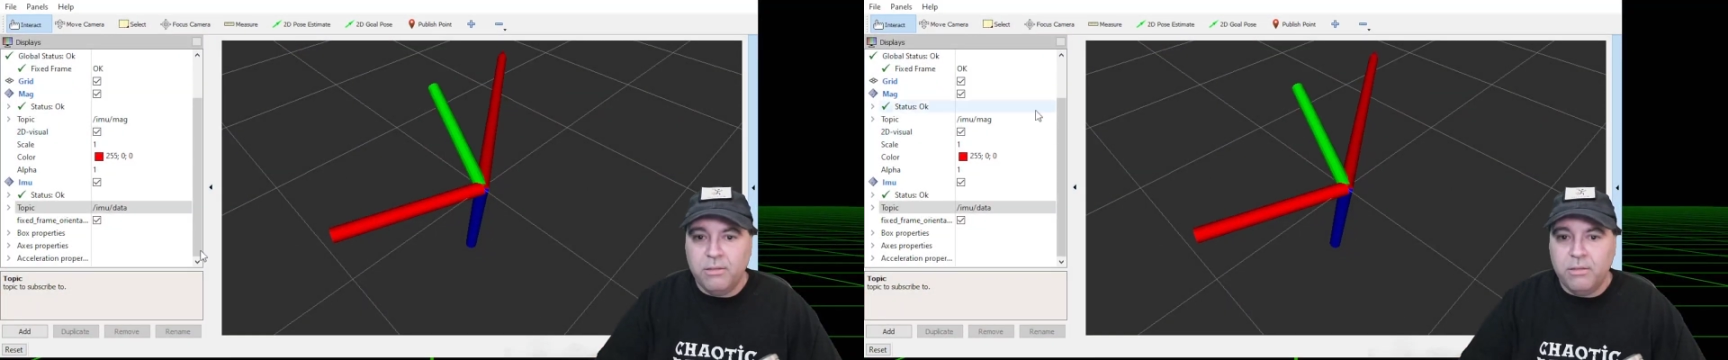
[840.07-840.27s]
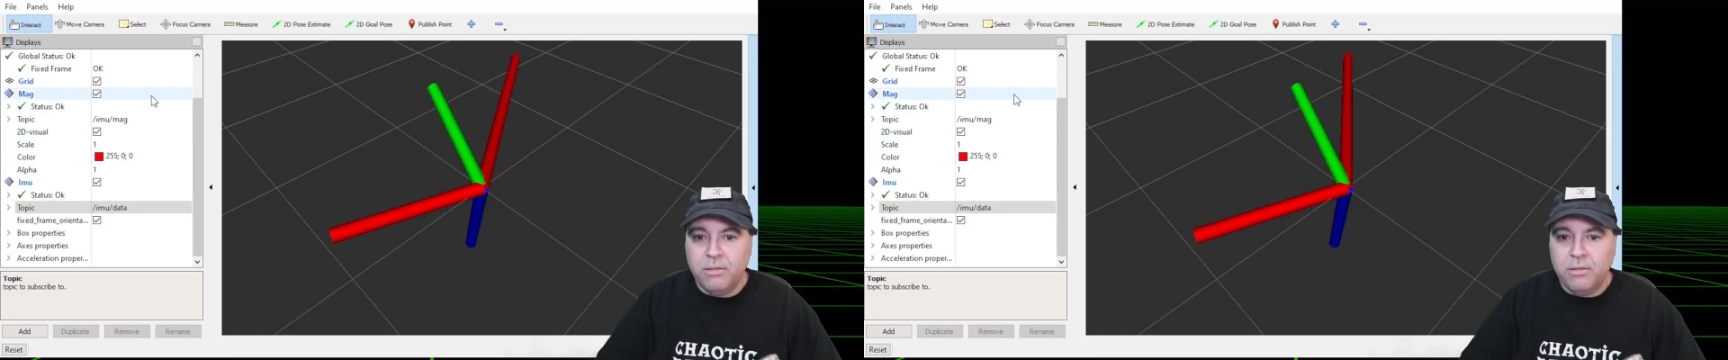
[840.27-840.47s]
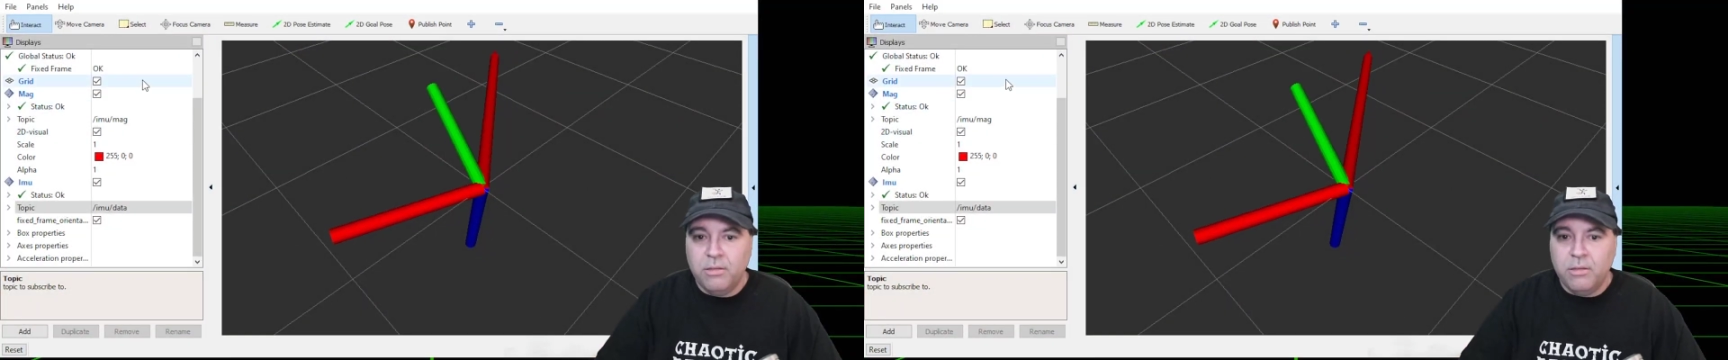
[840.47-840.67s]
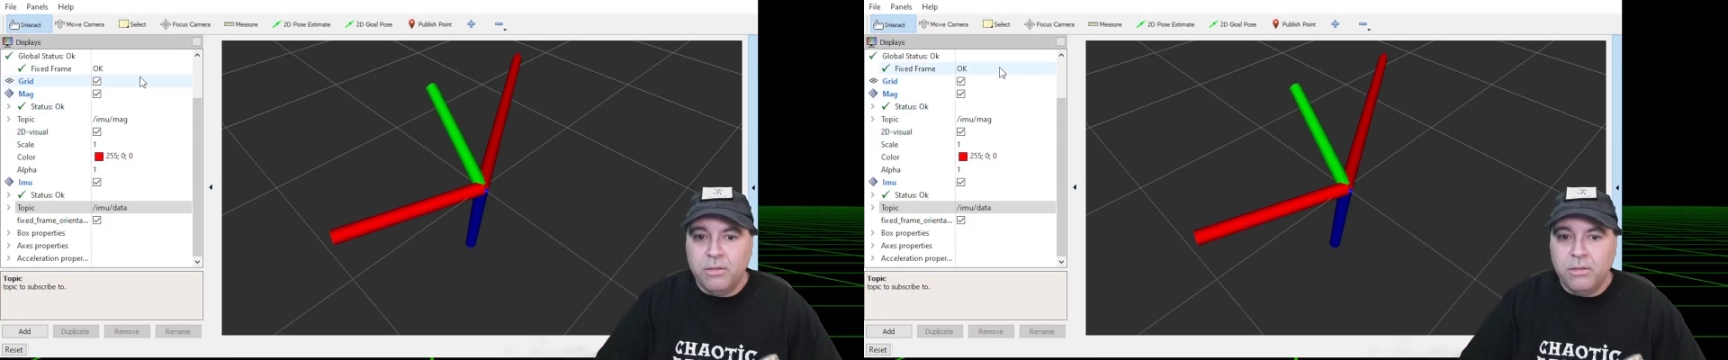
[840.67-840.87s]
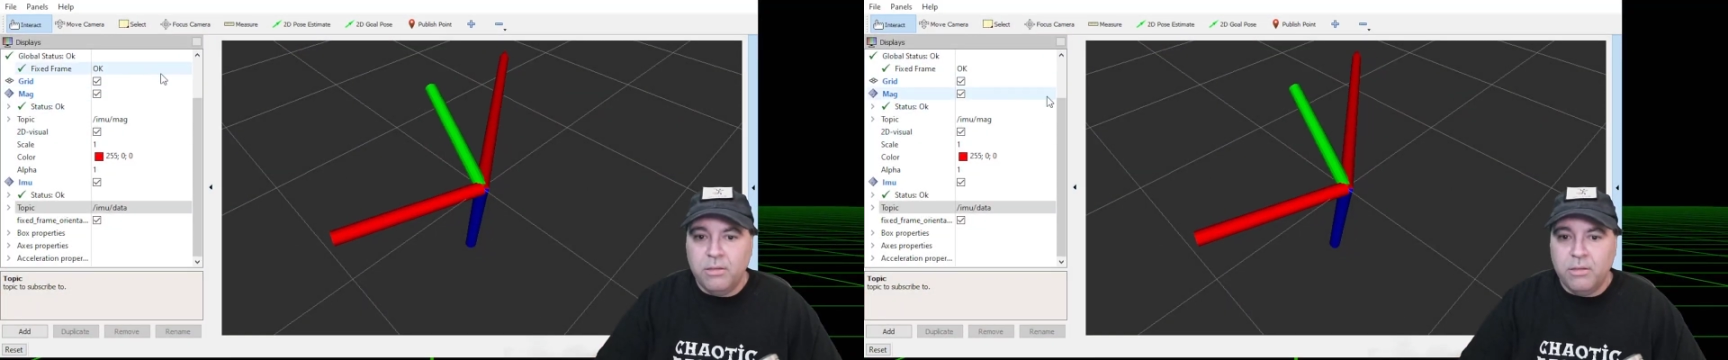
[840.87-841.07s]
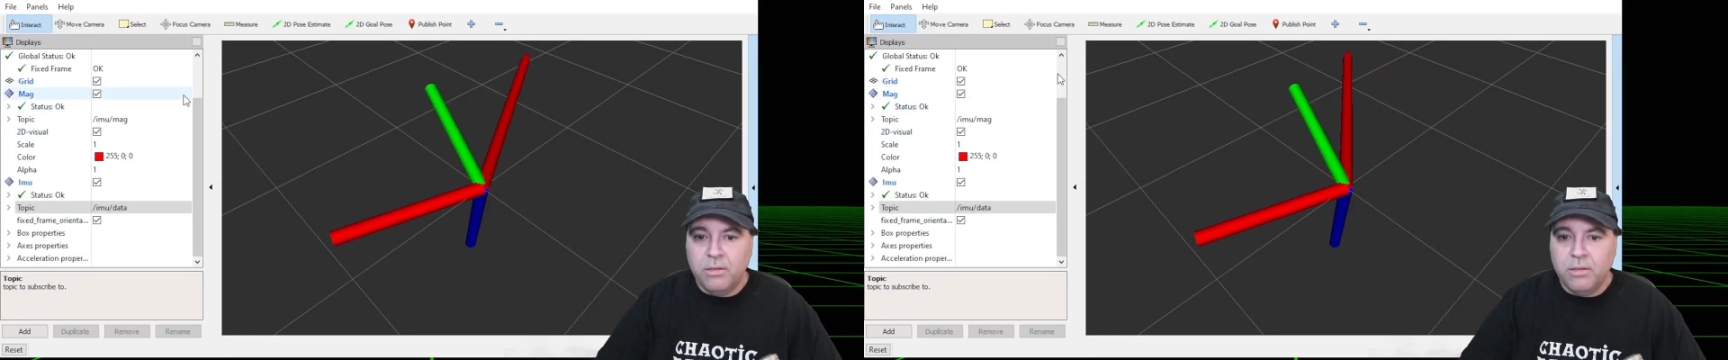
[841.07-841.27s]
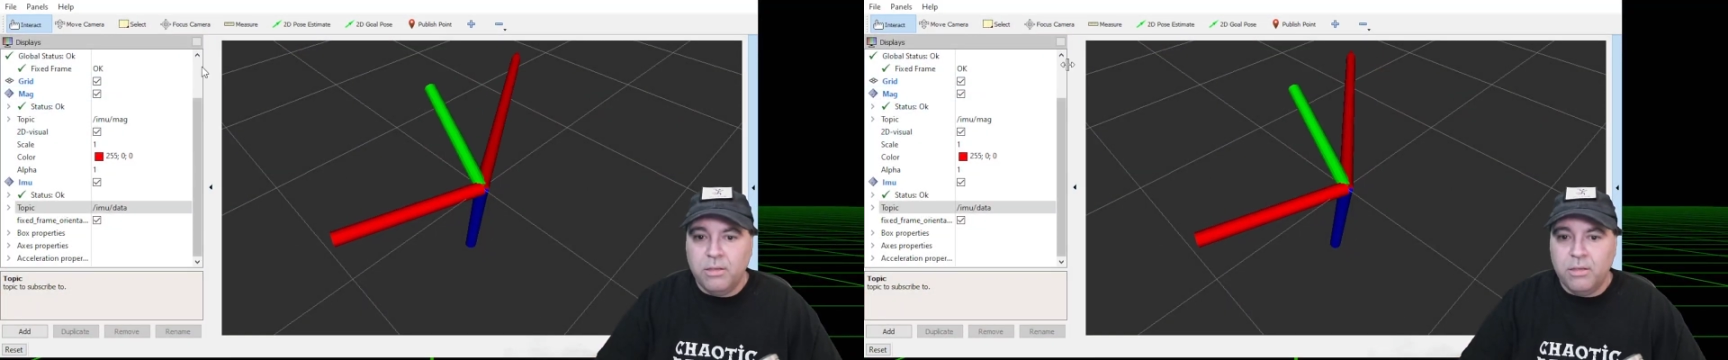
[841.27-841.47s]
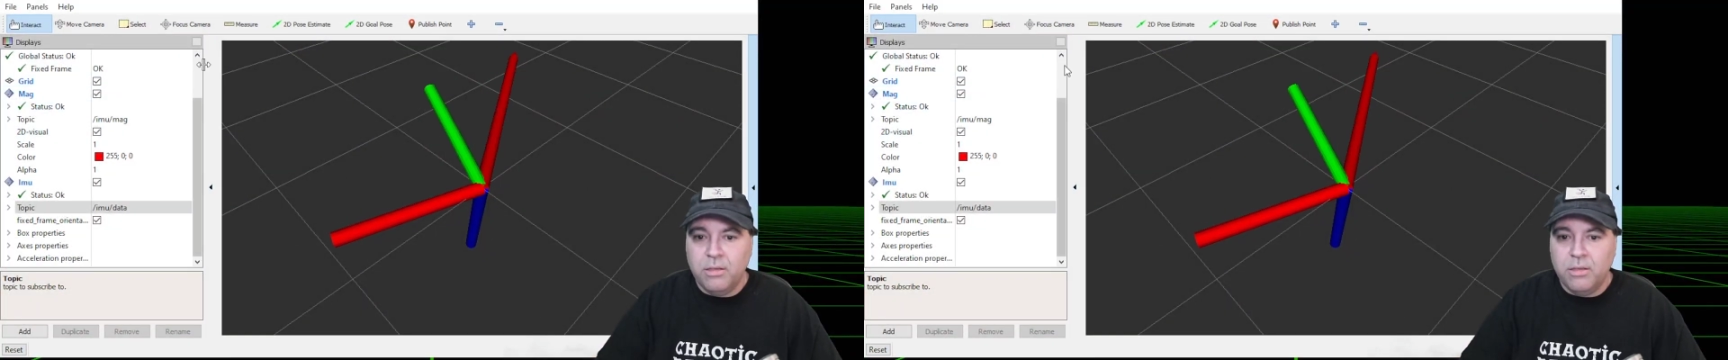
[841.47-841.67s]

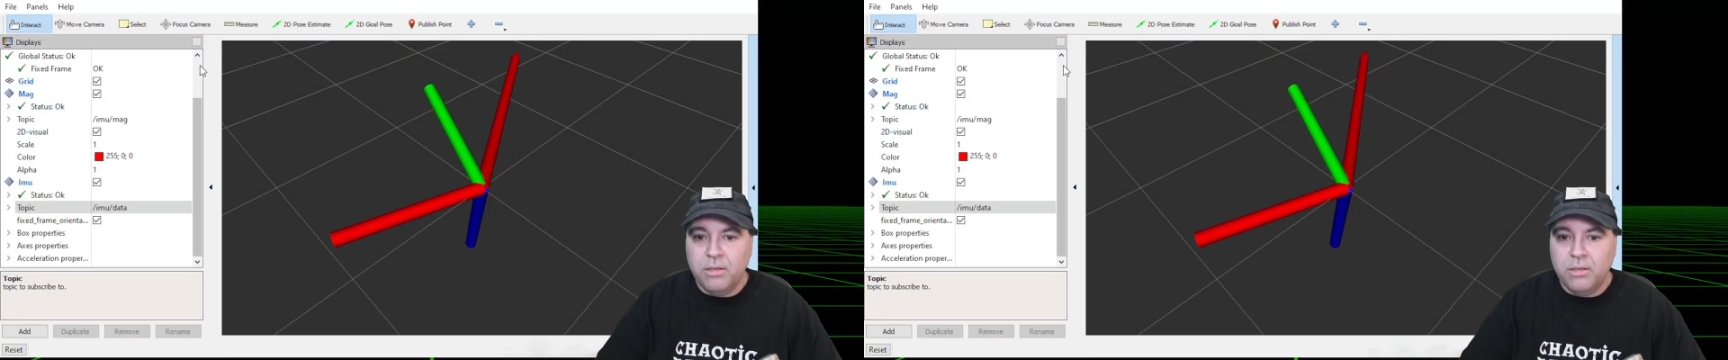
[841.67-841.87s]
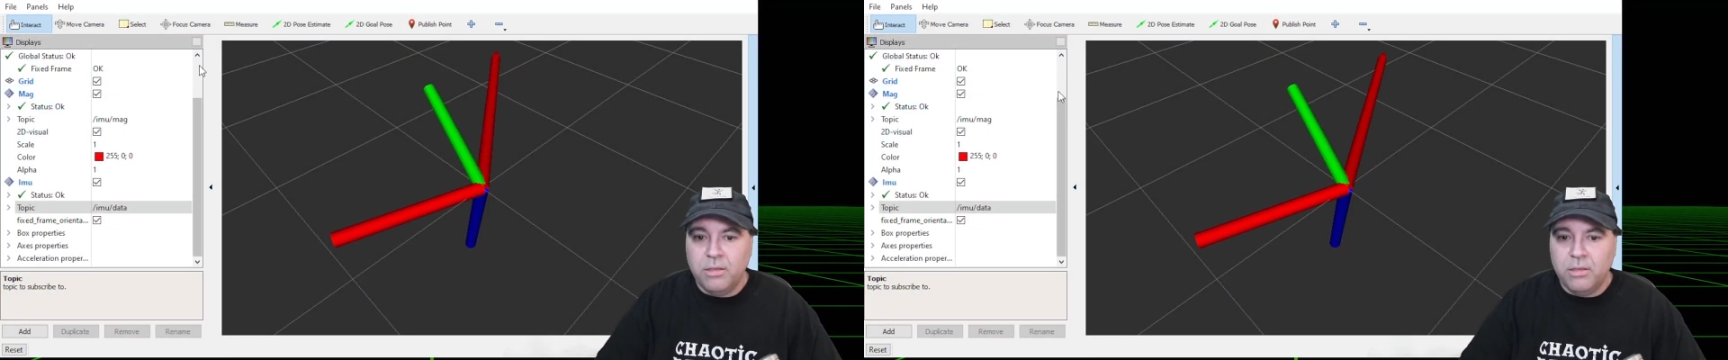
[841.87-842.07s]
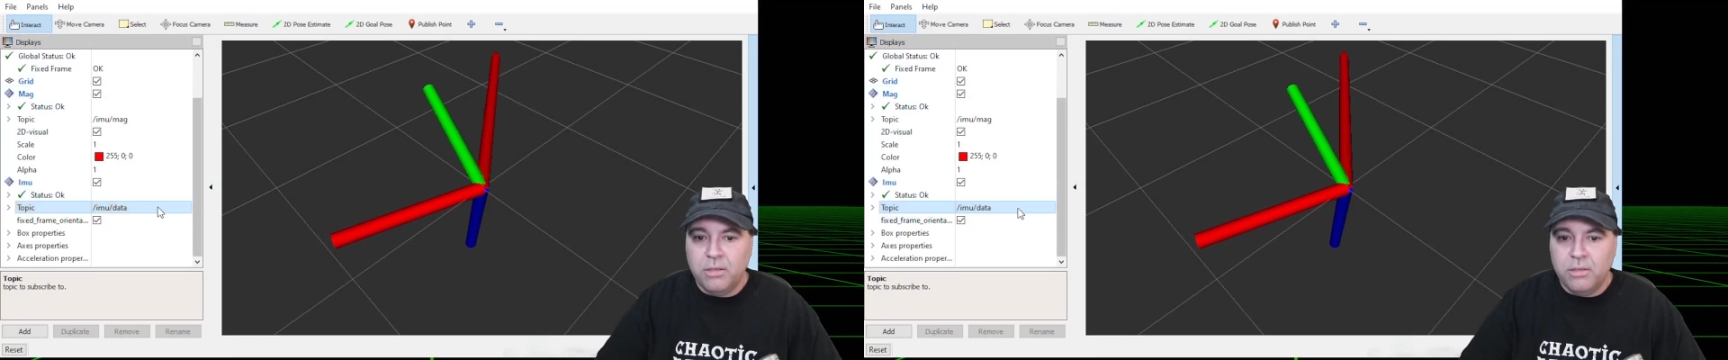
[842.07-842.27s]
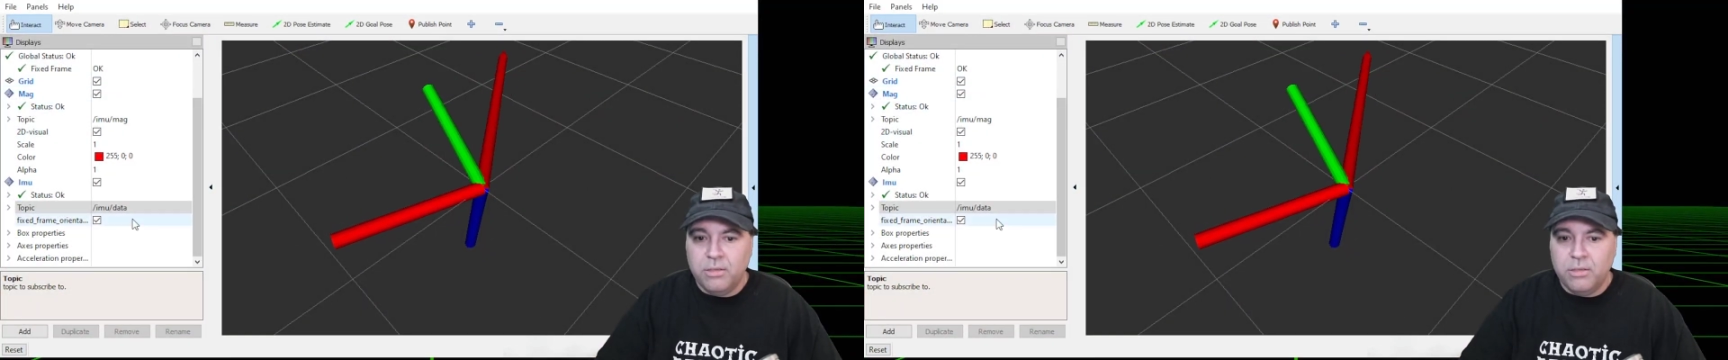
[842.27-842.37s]
Nothing is said.